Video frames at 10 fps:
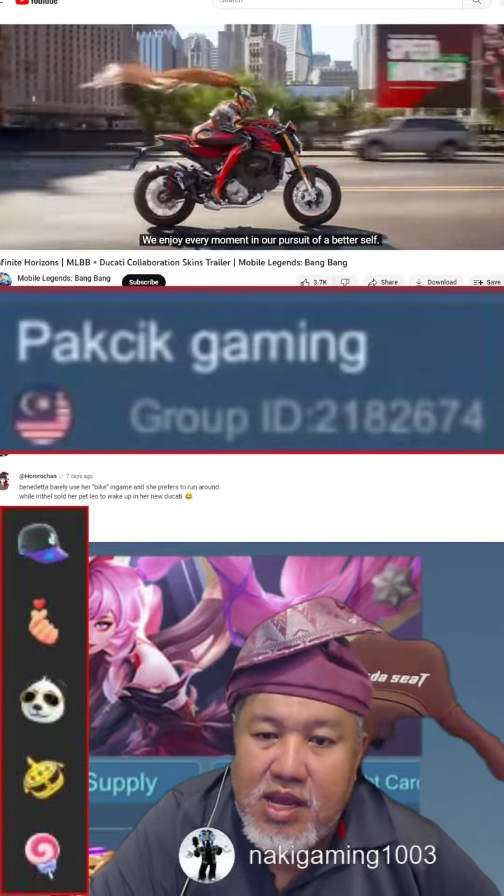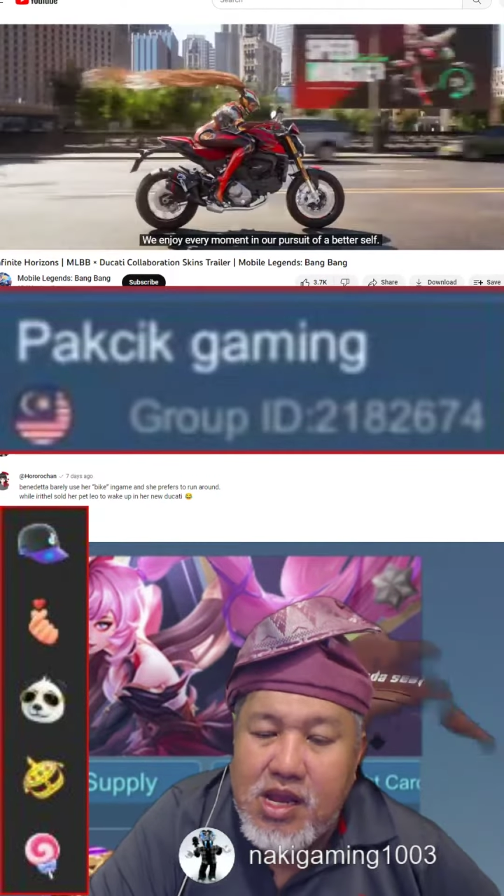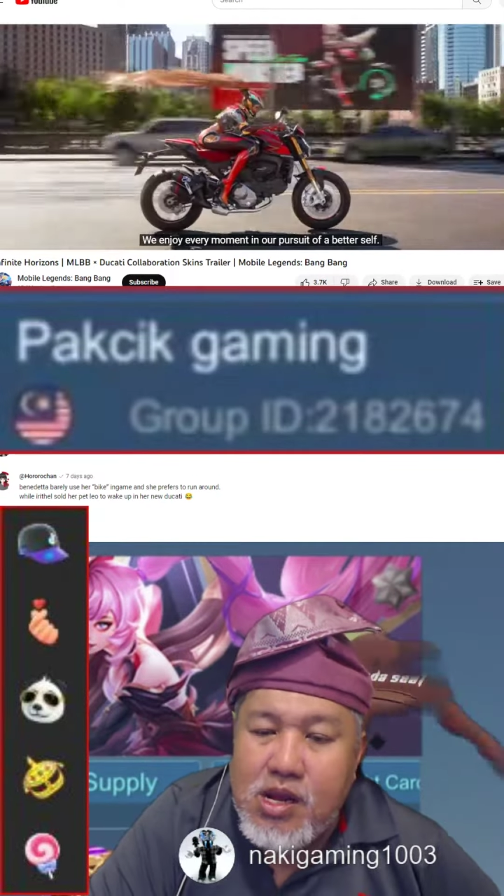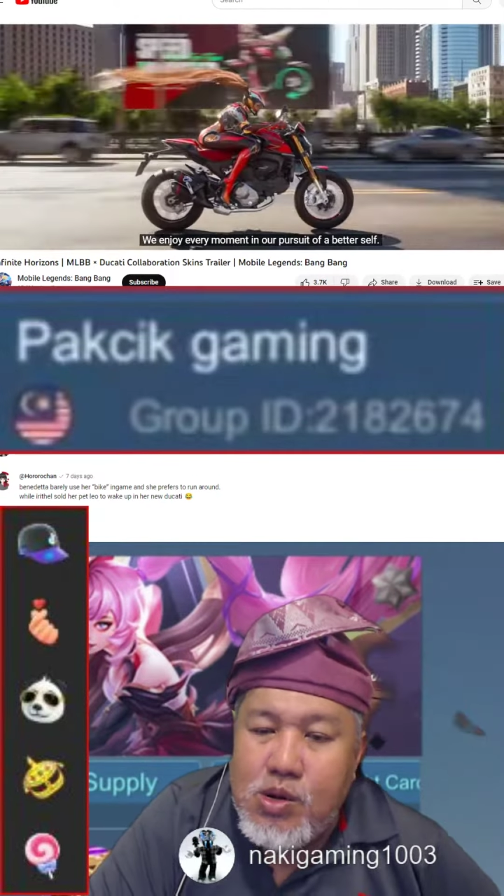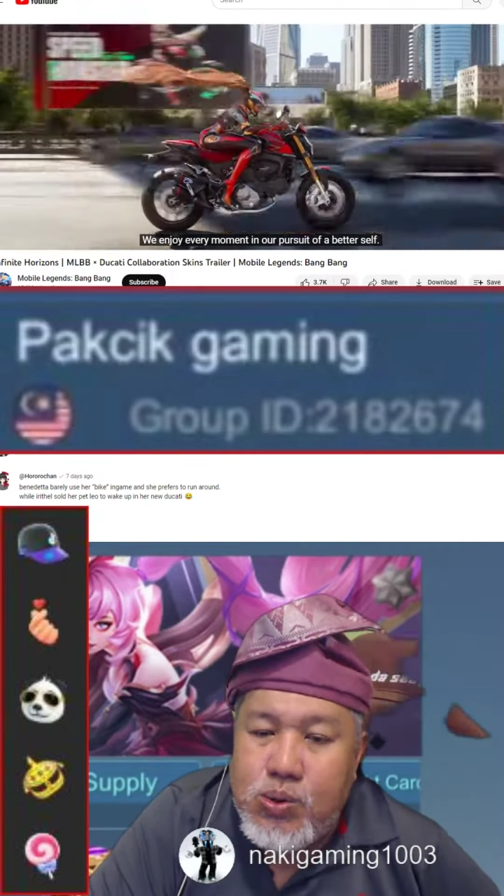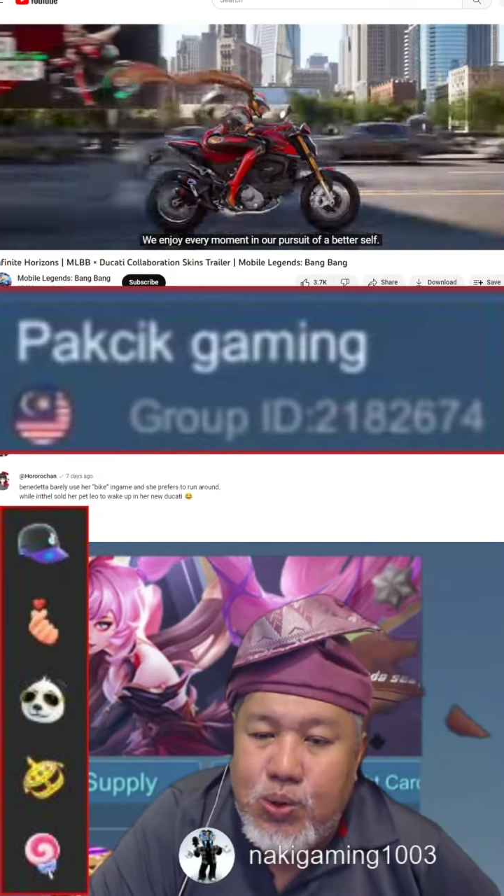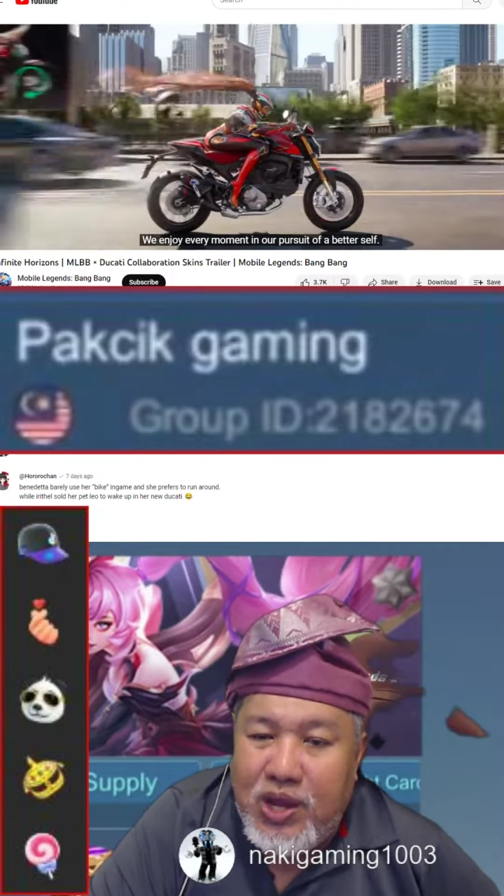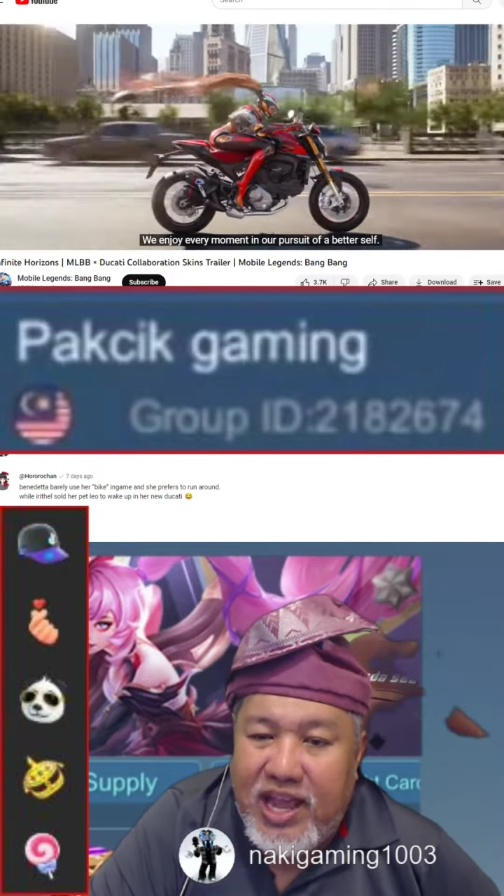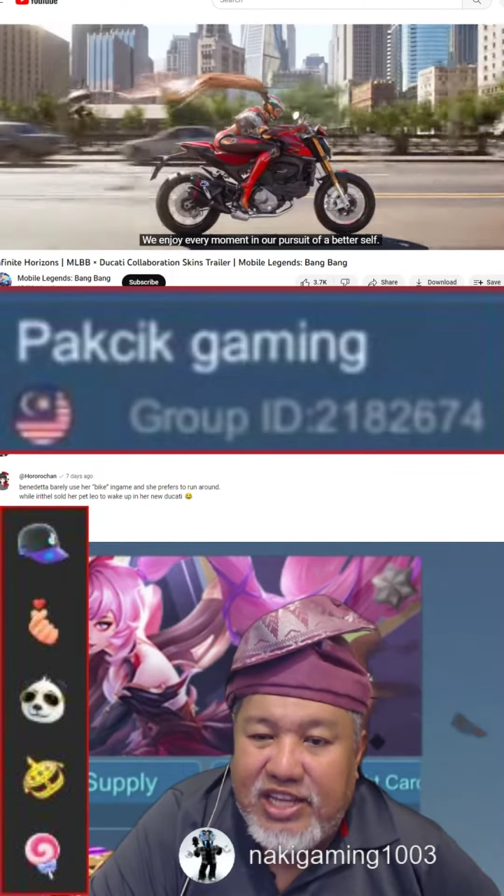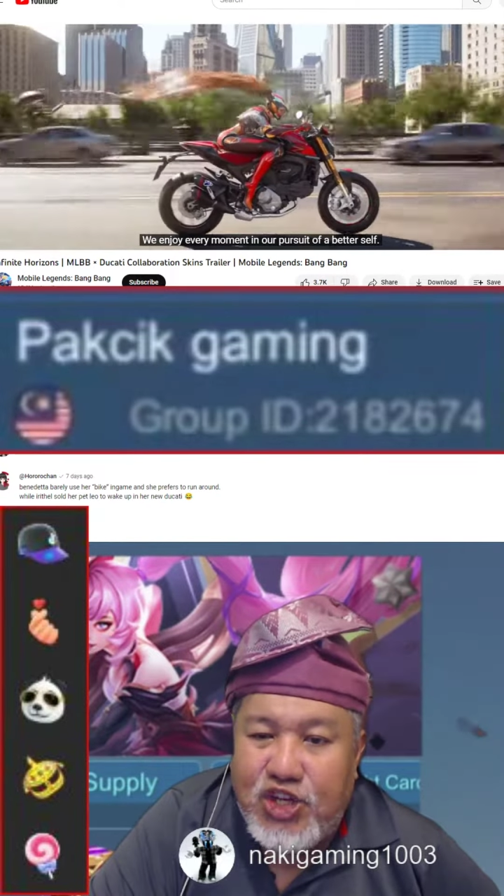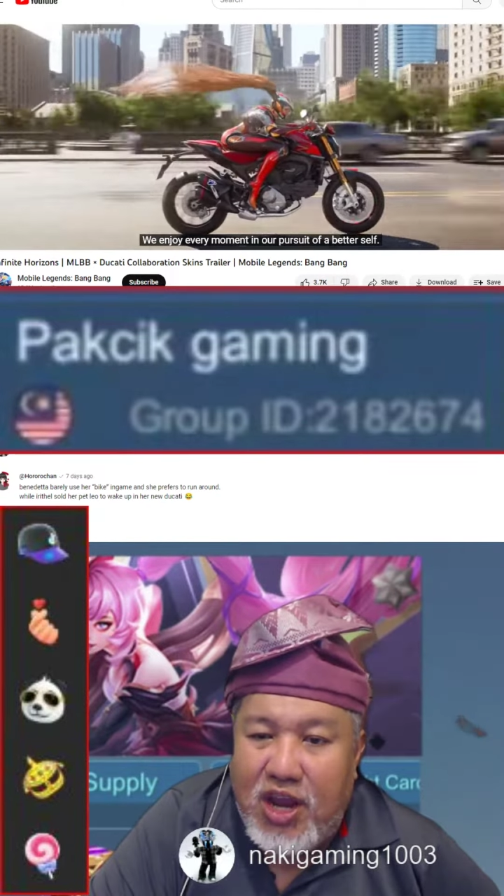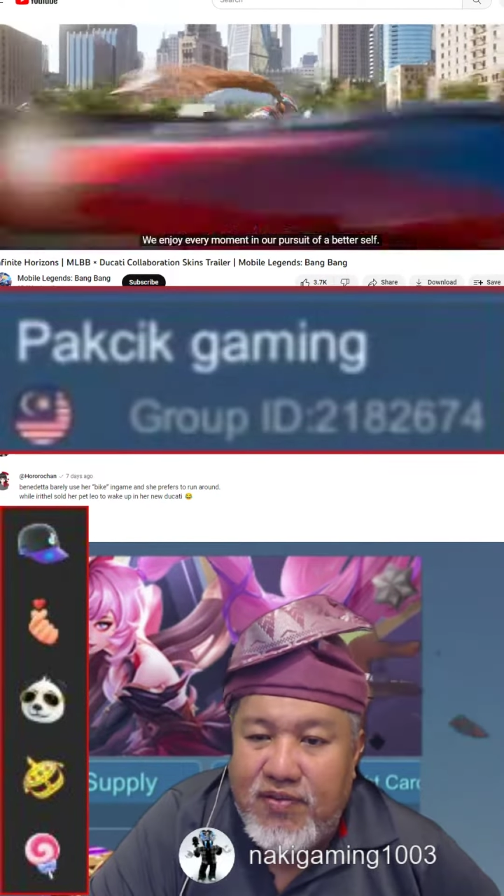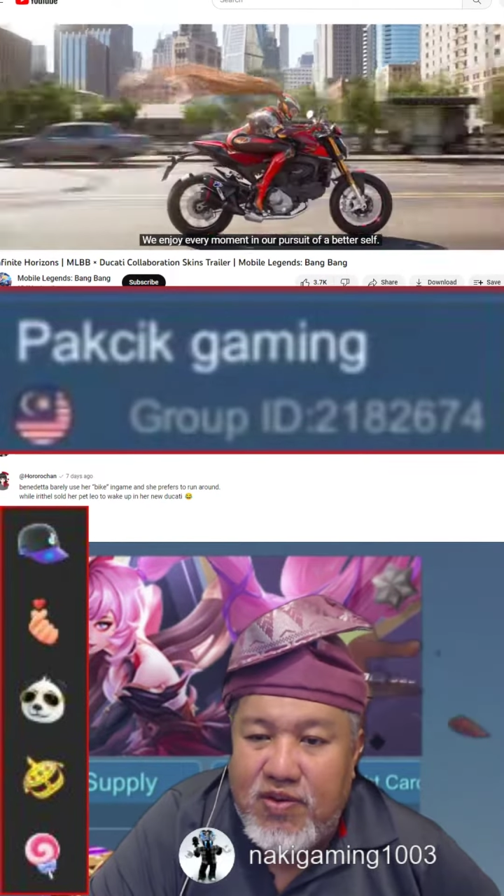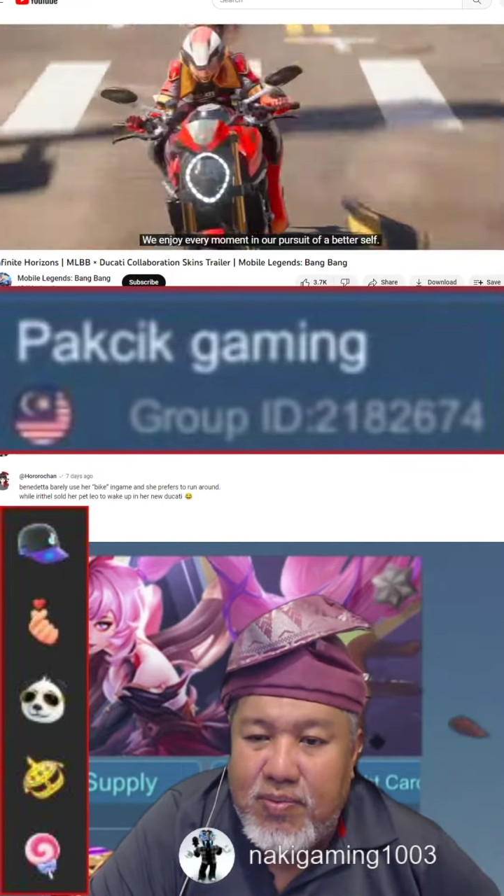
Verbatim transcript: every